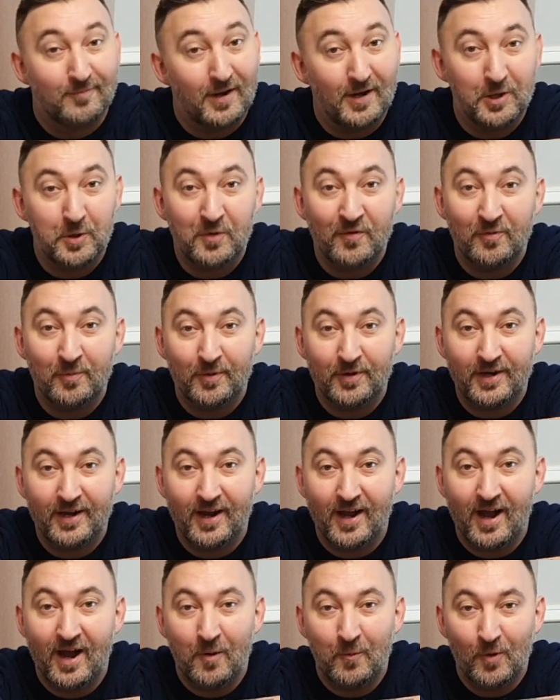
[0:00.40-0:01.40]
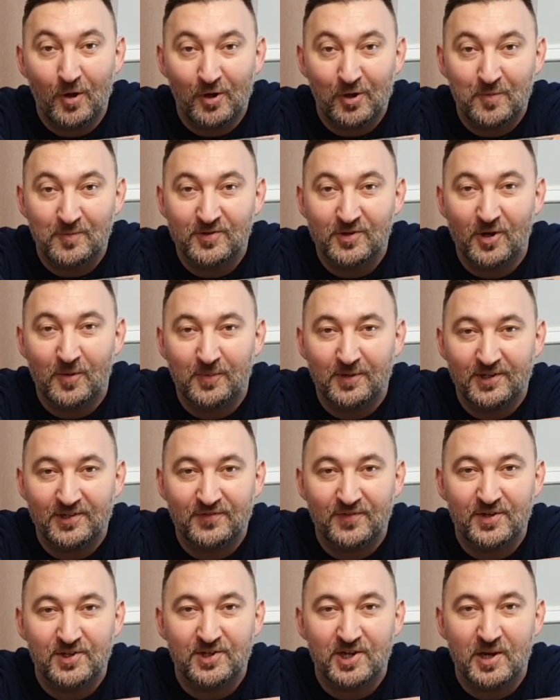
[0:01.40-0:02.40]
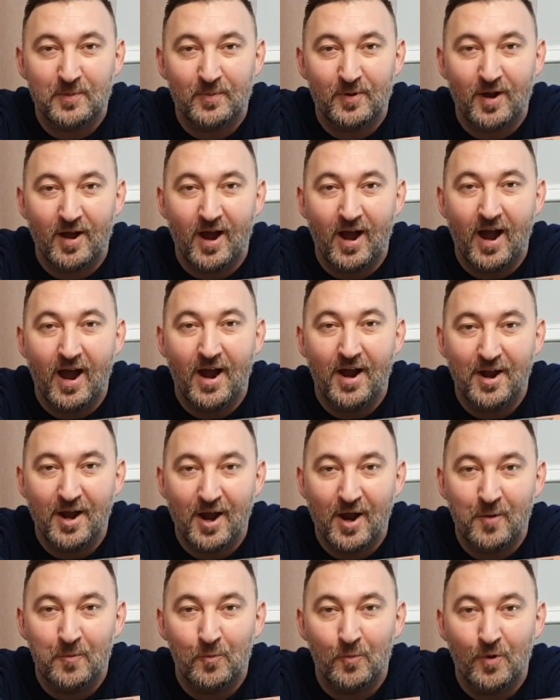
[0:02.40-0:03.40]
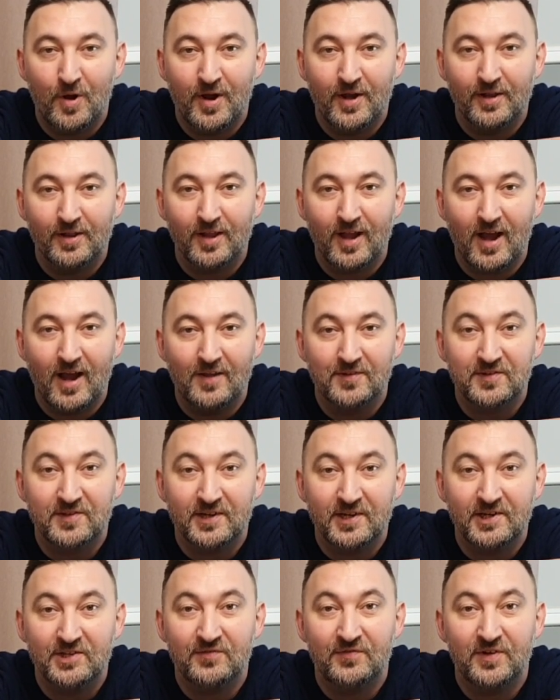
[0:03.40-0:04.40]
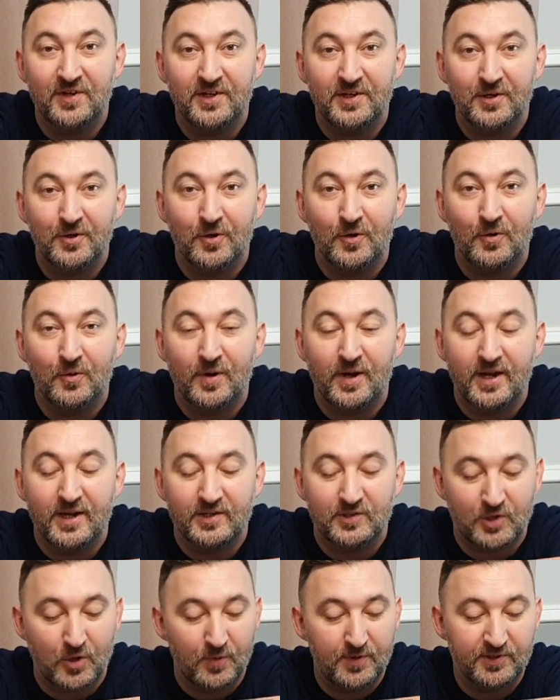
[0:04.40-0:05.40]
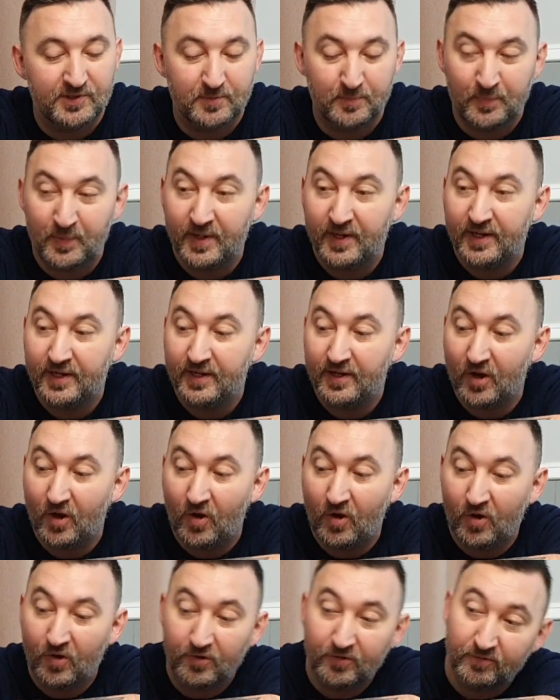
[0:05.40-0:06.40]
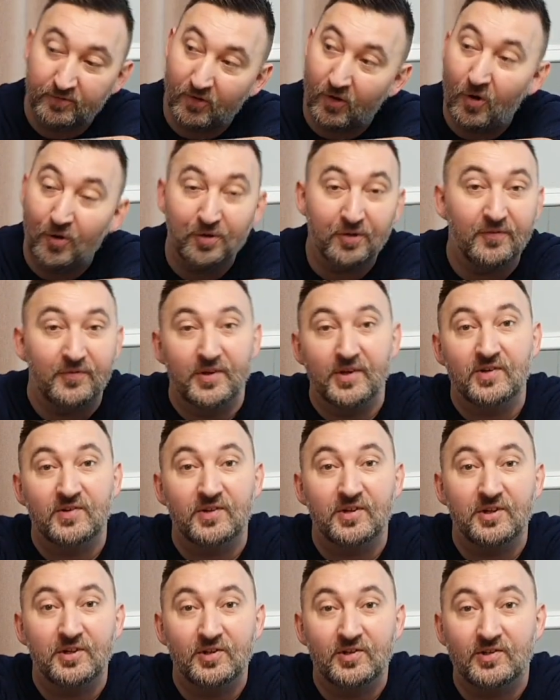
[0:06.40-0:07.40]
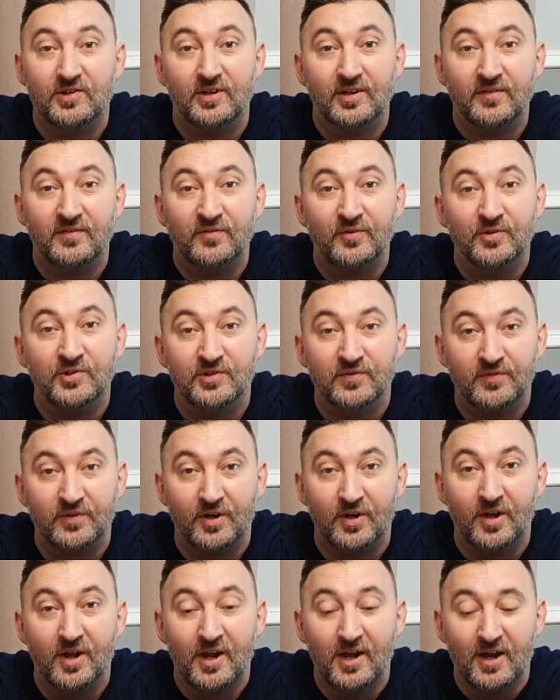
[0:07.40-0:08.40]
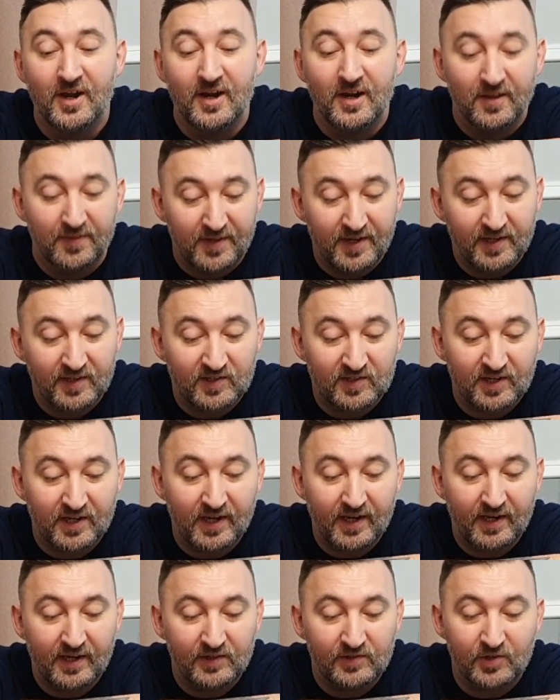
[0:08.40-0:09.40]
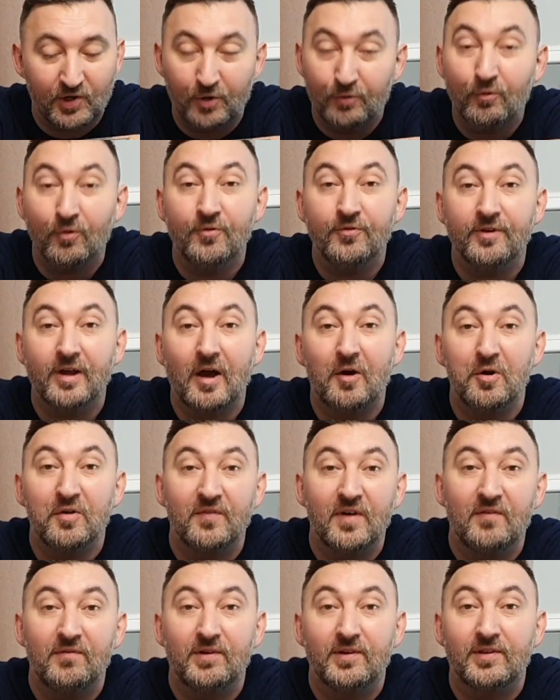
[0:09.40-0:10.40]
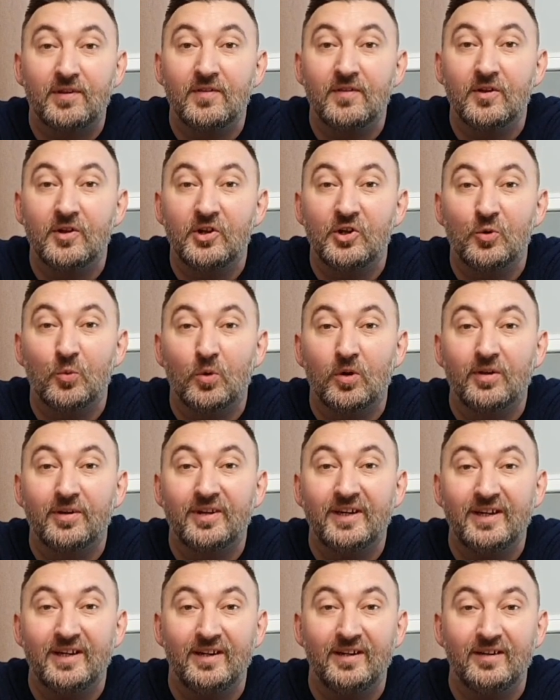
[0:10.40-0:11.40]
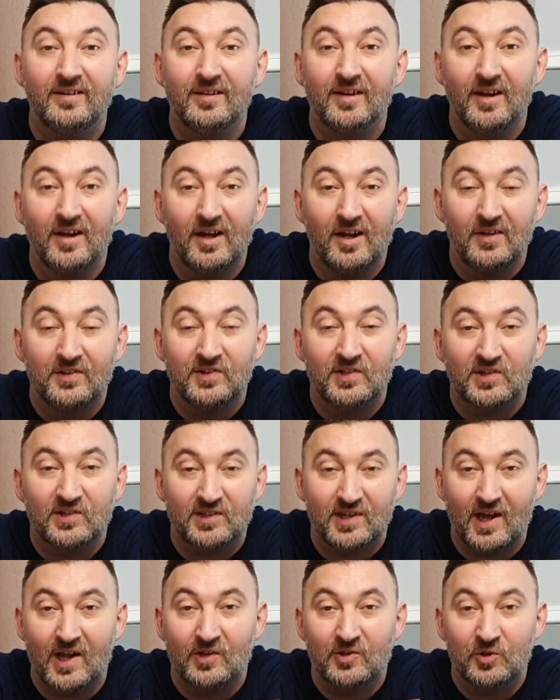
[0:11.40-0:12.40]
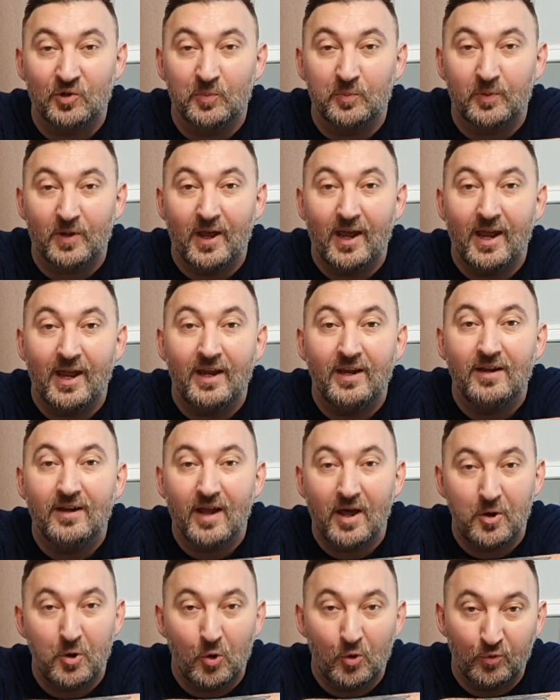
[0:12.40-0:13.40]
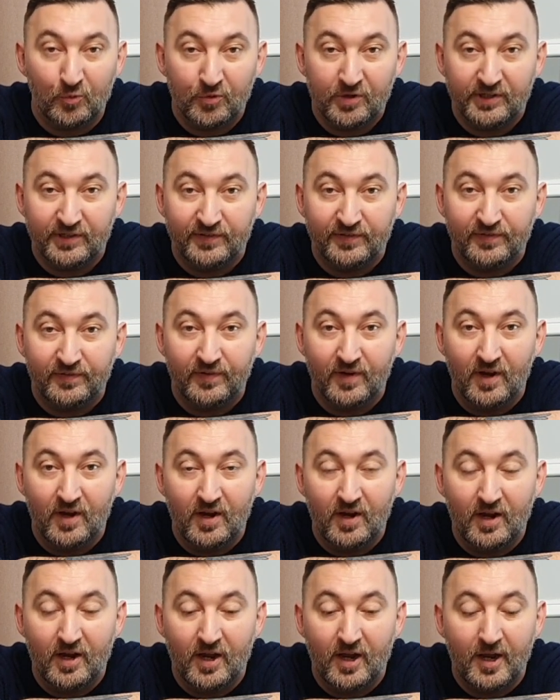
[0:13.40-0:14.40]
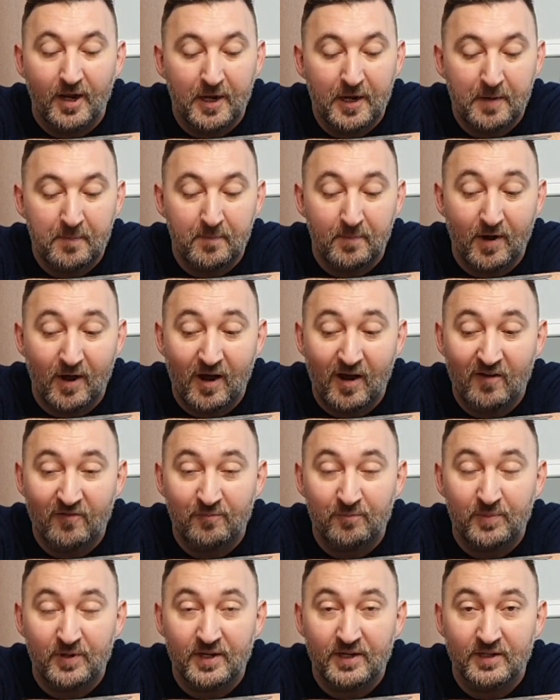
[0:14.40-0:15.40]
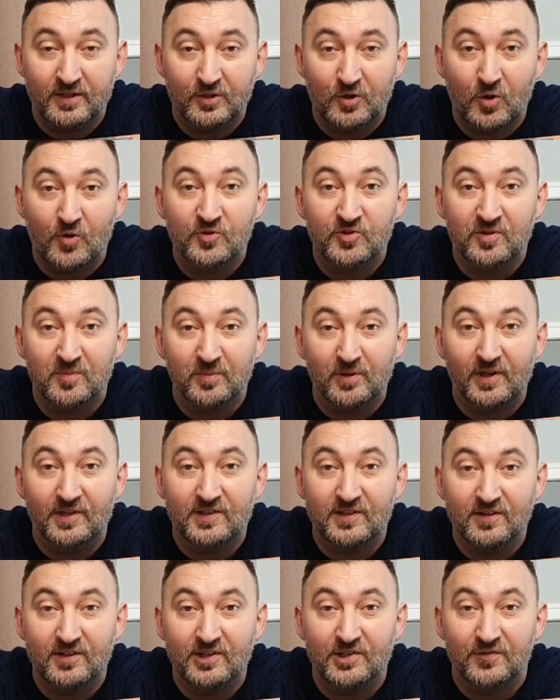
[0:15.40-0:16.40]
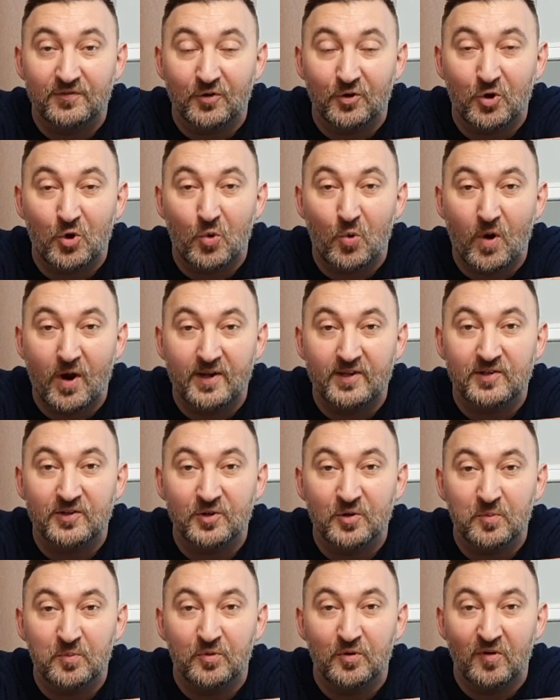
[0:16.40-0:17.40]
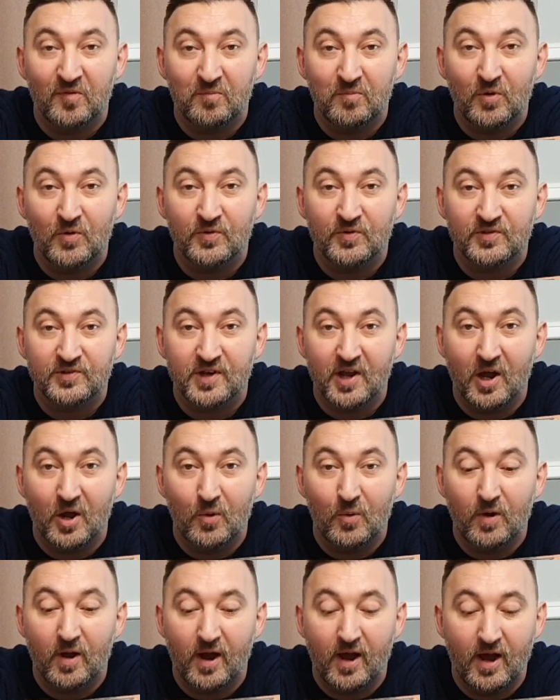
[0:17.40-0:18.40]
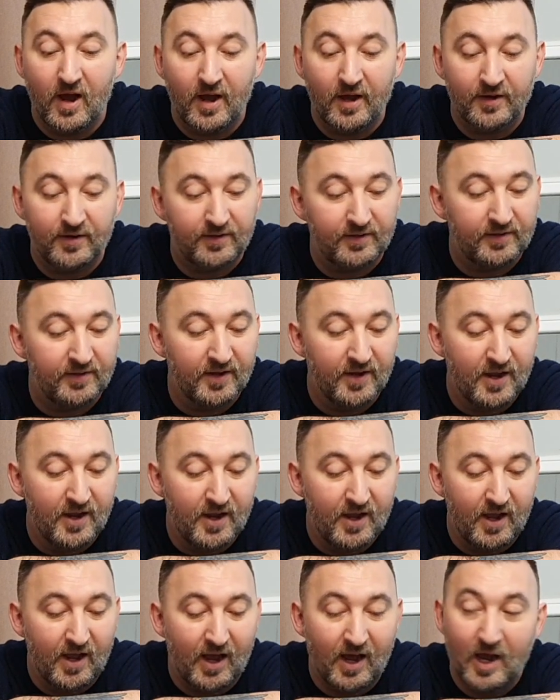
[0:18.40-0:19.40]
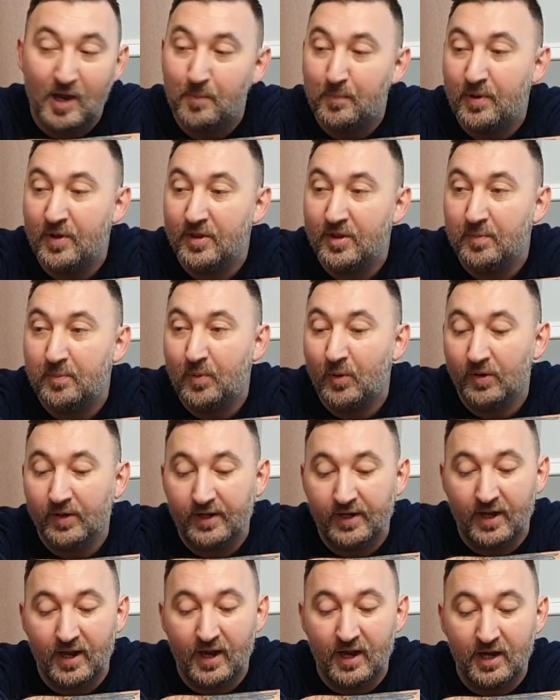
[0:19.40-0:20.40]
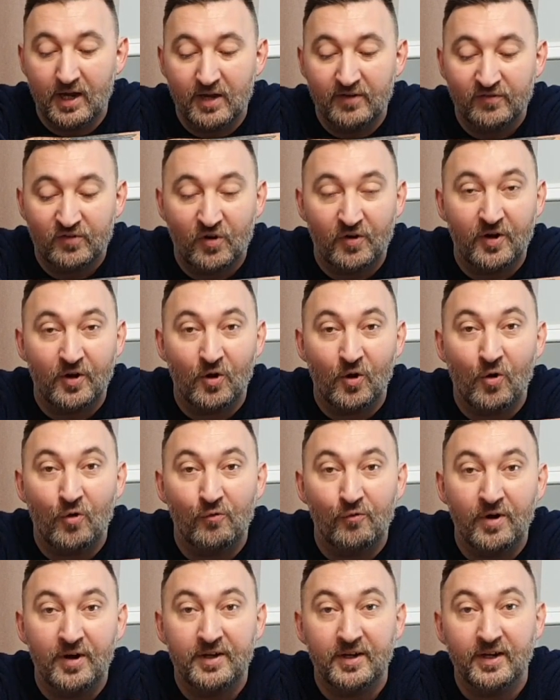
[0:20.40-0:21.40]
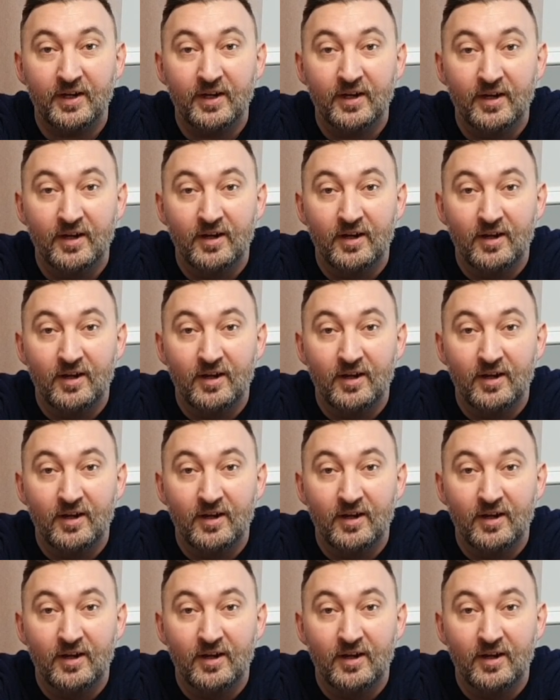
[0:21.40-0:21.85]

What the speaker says: Hello everybody and welcome to Hobbies Fishkeeper. I am Will and today's video is going to be on all of this that you see in front of you. This is a rundown of everything that you will need to start up a nano reef. I've been contemplating this for quite a number of months now and I bit the bullet and I've got it all ready.